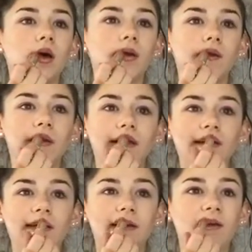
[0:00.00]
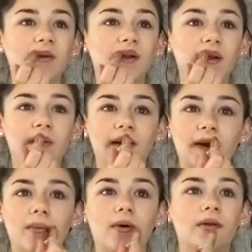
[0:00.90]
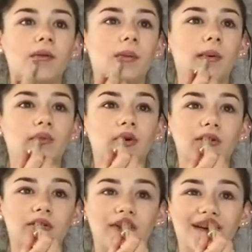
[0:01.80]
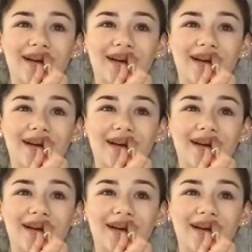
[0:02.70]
This actually did go on an eyeliner, but I think my mom's got it, so.